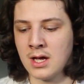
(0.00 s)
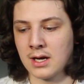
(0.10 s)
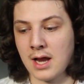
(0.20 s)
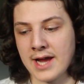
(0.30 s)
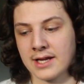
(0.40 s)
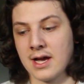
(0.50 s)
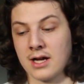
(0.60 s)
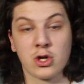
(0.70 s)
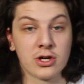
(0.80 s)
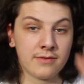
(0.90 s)
Like
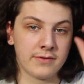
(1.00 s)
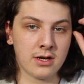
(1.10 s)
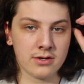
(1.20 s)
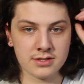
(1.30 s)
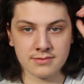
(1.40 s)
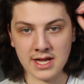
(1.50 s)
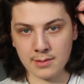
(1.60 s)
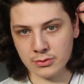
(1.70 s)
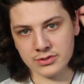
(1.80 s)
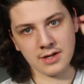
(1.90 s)
cooking videos,
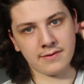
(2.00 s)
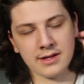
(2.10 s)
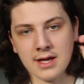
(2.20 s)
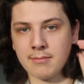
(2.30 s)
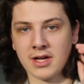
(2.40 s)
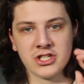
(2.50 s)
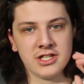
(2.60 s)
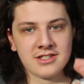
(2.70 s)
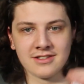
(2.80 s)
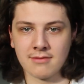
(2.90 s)
edibles, stuff like that,
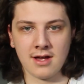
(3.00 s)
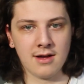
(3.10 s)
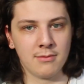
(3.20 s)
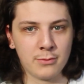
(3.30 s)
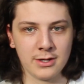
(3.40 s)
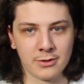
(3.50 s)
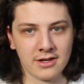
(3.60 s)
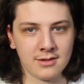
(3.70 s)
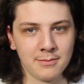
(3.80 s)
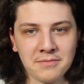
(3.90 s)
munchies, we all
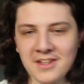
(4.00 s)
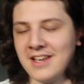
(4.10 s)
get them.